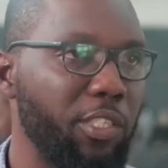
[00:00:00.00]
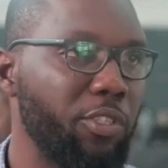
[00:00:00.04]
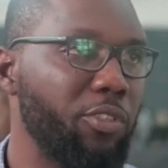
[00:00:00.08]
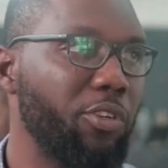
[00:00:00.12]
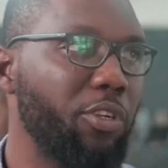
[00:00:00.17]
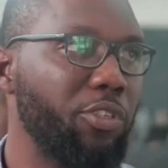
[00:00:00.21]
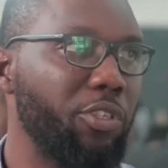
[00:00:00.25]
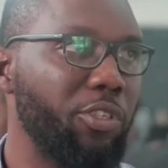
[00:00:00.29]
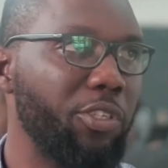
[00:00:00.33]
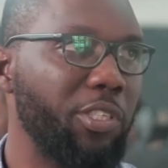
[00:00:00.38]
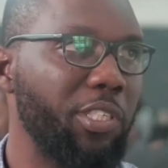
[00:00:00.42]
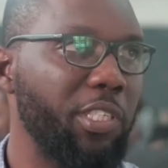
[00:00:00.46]
It's
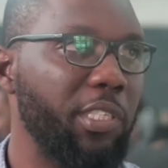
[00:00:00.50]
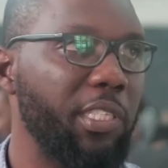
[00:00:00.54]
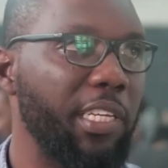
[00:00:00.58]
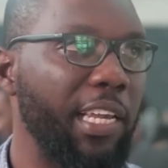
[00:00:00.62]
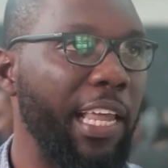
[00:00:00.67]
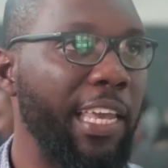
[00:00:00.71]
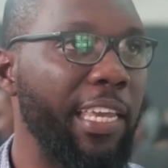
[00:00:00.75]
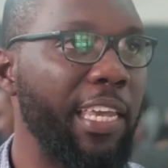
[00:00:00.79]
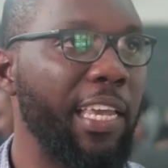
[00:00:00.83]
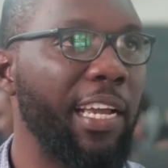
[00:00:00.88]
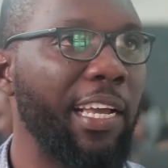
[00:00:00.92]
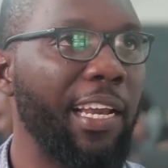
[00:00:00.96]
not just
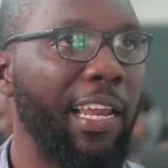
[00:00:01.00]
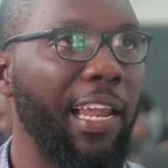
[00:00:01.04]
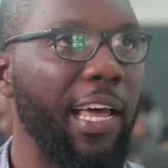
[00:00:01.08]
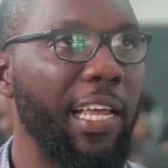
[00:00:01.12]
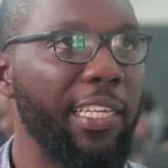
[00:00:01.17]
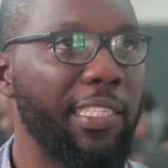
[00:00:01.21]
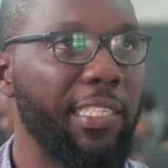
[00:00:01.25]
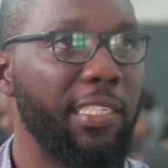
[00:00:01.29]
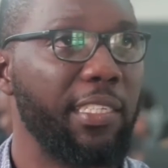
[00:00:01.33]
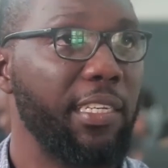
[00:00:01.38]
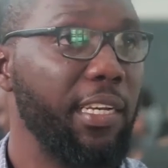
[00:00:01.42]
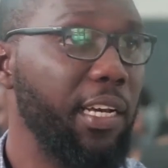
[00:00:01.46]
like a
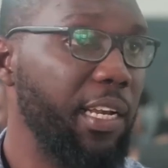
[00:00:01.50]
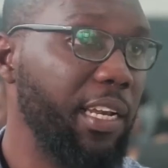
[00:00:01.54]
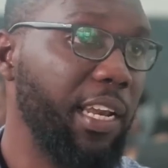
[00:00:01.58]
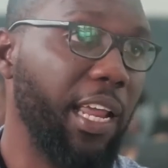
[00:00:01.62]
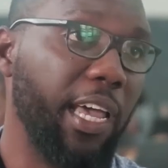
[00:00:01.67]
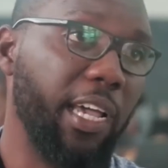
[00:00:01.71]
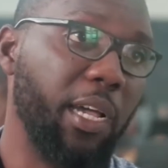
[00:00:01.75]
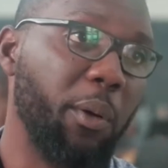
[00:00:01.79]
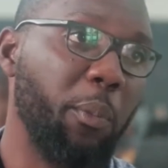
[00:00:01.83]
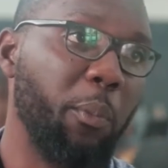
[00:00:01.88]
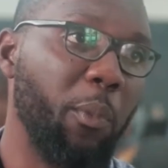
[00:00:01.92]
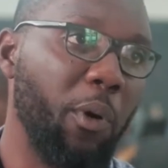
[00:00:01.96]
class,
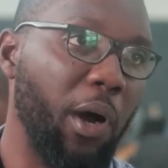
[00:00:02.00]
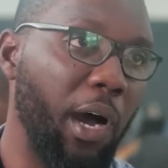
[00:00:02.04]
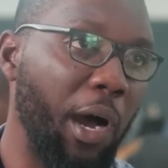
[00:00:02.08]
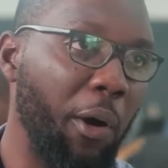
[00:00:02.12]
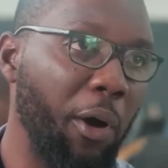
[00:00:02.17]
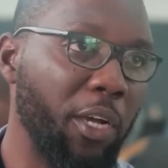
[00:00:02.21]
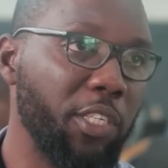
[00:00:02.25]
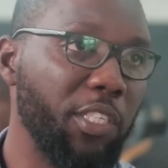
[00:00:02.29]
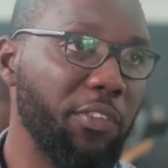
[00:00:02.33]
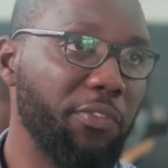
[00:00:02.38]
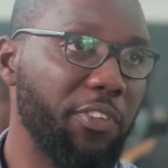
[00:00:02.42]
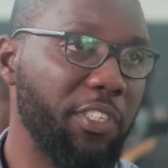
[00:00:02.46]
like
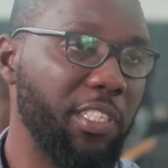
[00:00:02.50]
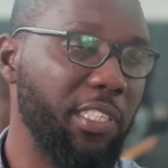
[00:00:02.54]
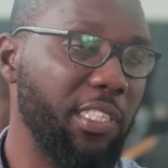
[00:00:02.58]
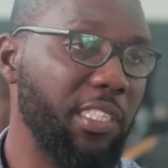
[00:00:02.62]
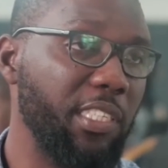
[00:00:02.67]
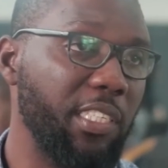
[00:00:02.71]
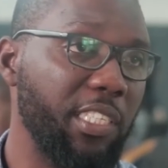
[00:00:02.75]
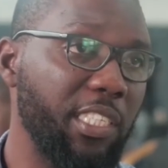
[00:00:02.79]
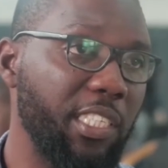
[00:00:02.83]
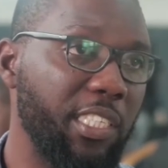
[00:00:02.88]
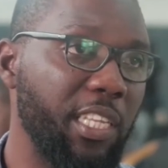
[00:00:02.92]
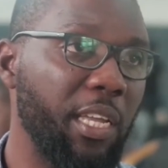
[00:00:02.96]
our university
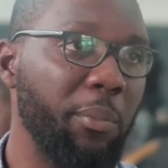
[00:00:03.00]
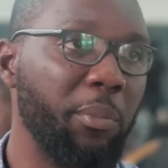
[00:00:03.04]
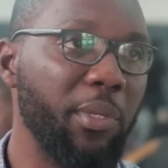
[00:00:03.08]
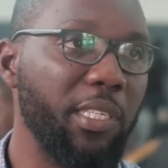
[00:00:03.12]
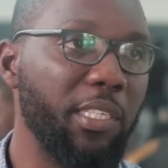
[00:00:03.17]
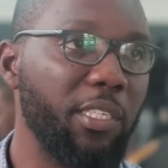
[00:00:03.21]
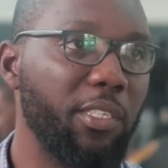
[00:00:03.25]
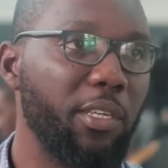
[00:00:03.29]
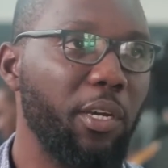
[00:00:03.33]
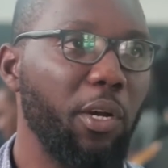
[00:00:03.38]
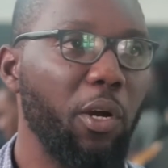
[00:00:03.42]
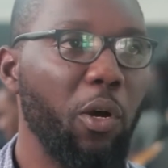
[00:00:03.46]
system
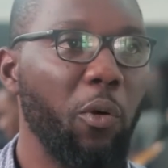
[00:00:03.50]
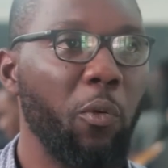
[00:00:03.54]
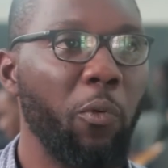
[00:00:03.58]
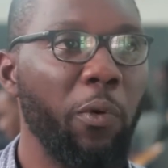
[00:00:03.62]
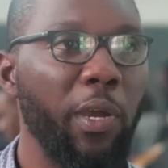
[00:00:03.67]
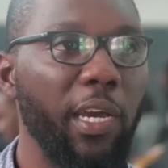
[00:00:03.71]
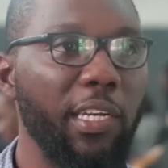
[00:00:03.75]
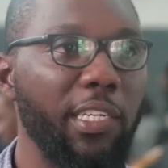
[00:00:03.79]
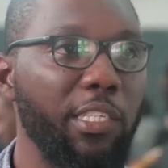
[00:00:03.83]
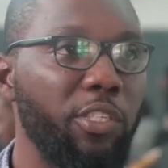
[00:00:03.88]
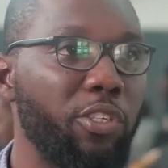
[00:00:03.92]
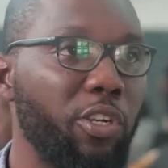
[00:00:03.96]
is,
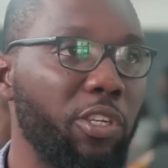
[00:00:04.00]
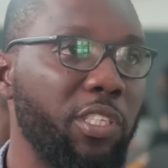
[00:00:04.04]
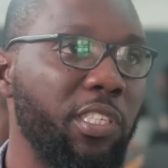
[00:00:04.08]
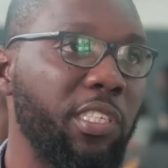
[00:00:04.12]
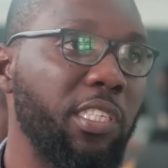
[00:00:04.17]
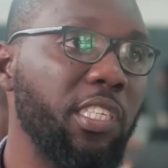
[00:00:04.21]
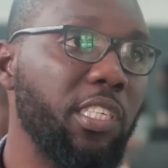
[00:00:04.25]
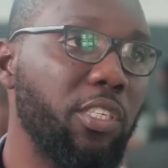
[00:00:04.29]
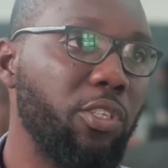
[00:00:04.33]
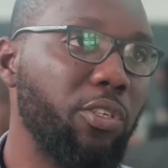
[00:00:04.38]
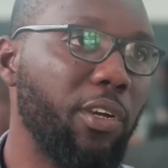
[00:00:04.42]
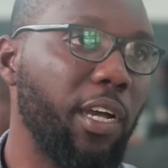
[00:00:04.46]
where they just
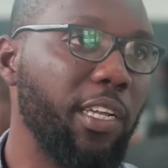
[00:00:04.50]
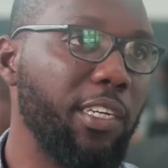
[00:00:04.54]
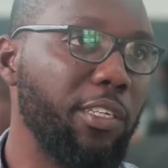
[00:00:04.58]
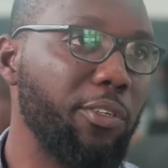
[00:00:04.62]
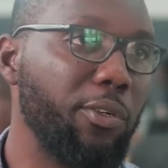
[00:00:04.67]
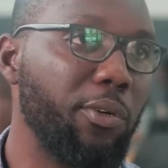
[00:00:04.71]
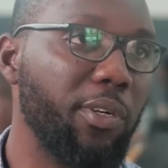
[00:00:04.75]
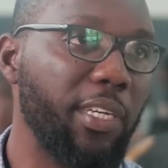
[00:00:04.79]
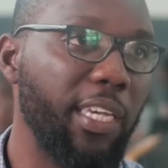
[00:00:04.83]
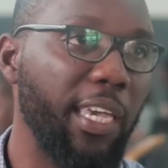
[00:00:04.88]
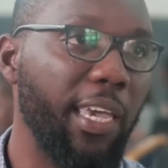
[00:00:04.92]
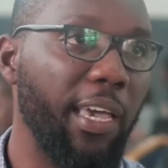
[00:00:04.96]
teach you and they
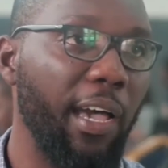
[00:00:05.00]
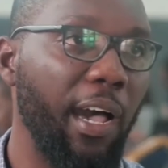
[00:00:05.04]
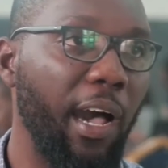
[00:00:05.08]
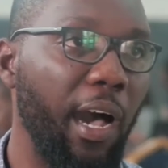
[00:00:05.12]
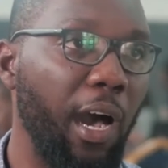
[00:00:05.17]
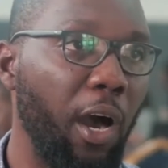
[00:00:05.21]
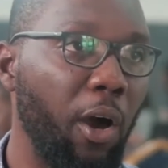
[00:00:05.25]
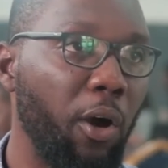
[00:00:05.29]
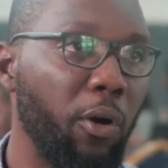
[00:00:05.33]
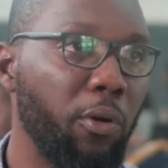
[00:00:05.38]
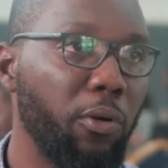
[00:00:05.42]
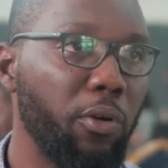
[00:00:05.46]
don't care
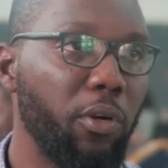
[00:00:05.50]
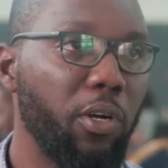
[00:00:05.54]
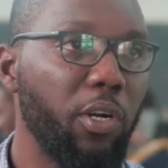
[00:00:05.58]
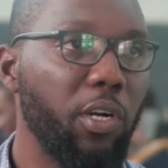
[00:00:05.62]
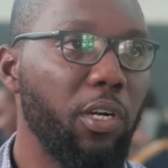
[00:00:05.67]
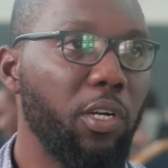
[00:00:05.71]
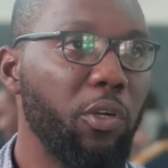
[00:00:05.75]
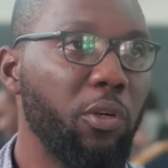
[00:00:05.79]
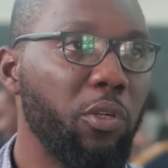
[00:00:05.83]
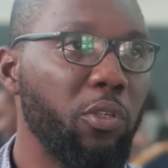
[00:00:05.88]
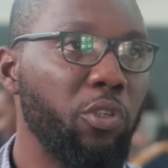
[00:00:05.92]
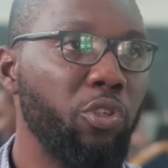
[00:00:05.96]
how
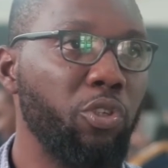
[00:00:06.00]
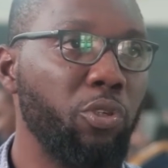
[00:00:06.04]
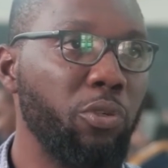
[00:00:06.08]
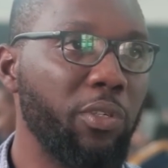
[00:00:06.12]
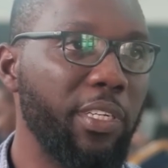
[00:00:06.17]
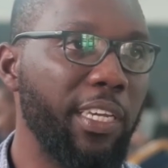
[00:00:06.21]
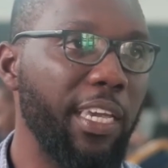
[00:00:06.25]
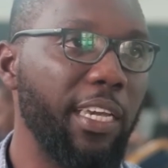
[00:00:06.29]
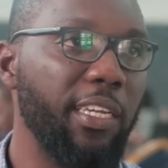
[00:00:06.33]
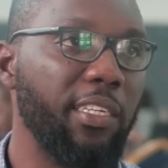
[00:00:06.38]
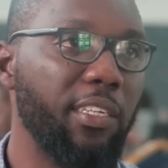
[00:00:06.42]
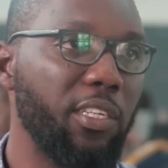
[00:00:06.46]
you
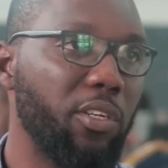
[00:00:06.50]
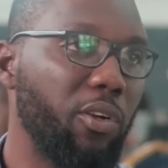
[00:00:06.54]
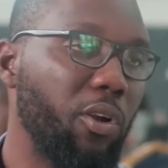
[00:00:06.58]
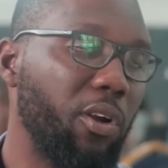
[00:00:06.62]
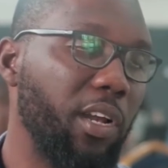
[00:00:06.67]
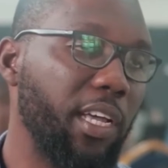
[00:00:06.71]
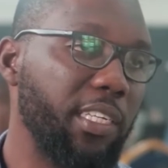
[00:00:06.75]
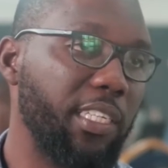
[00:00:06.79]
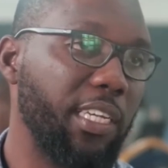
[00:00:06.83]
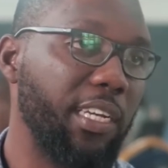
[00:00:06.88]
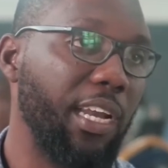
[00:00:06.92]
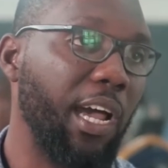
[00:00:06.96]
gain the
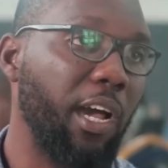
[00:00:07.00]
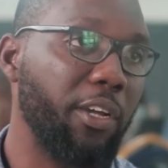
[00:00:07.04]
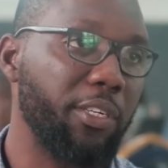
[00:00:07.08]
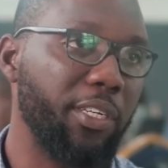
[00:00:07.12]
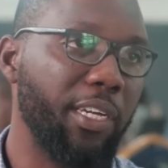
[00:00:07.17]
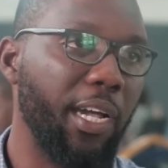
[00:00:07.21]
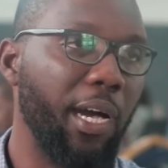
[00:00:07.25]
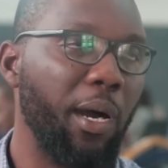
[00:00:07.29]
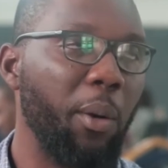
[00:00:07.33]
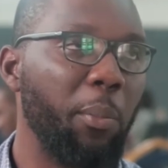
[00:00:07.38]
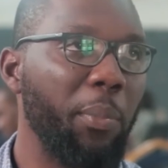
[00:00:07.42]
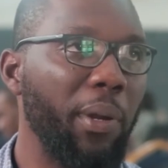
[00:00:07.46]
knowledge and how you
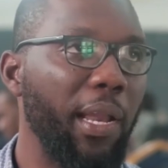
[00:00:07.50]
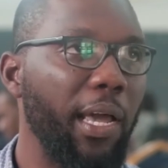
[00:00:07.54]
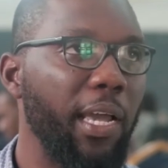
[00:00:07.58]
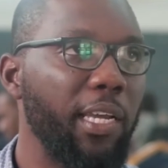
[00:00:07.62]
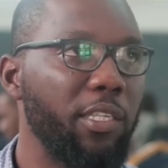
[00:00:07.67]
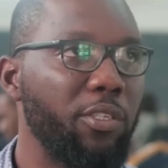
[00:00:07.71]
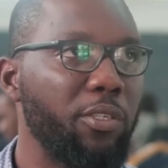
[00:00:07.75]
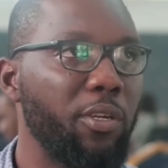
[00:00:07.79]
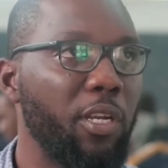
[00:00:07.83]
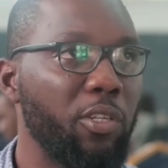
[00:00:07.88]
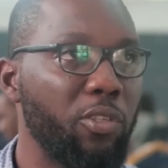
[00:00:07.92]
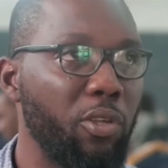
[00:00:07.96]
can apply
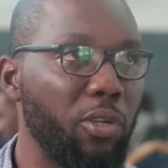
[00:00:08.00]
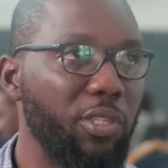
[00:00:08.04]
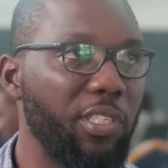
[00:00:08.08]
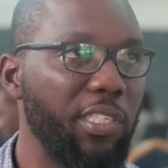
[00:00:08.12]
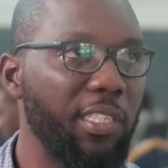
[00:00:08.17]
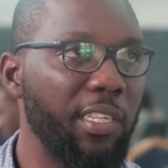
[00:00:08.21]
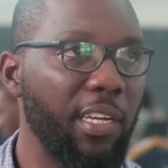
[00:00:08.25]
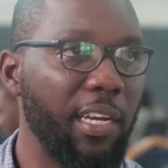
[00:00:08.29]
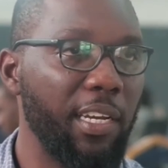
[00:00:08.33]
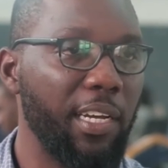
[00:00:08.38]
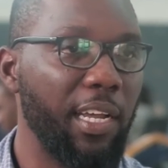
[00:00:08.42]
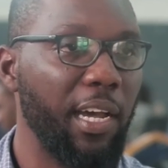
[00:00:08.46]
it. You're taught
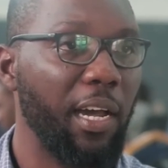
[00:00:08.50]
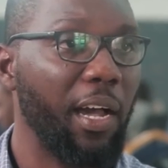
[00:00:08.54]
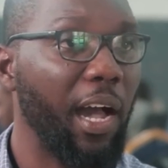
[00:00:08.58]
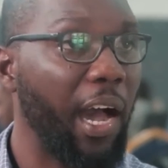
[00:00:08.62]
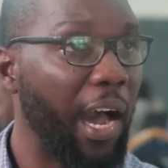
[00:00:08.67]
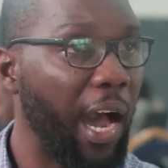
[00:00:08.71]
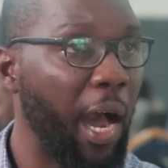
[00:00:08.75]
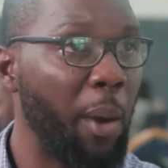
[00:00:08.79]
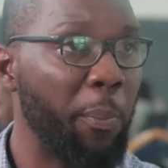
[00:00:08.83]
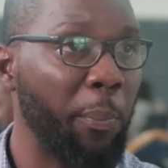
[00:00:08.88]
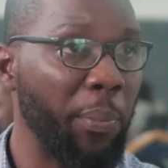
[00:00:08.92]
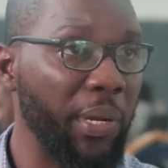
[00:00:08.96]
in an
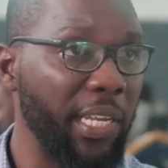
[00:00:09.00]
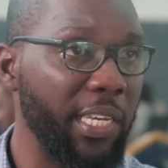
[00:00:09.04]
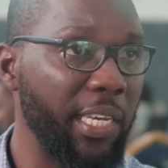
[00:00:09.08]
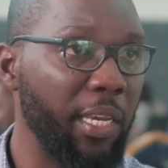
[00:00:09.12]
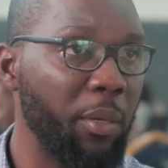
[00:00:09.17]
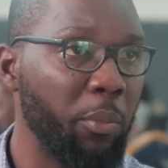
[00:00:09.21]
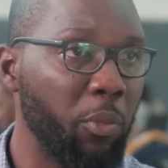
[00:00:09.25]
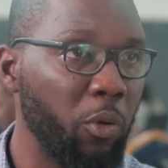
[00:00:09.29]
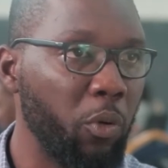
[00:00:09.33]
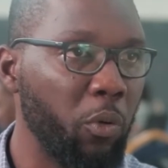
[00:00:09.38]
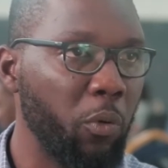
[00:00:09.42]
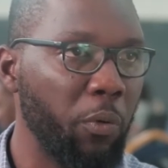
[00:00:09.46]

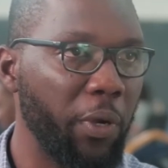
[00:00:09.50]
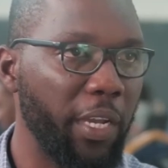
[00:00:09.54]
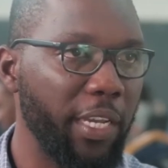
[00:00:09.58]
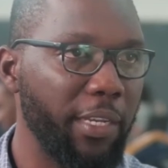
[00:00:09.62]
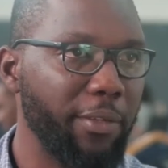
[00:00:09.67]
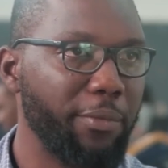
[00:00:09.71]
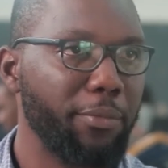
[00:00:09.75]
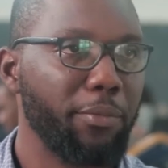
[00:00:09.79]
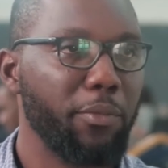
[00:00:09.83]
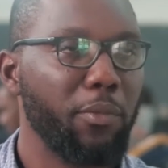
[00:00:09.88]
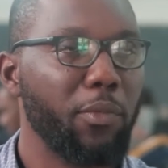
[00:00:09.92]
applicable way.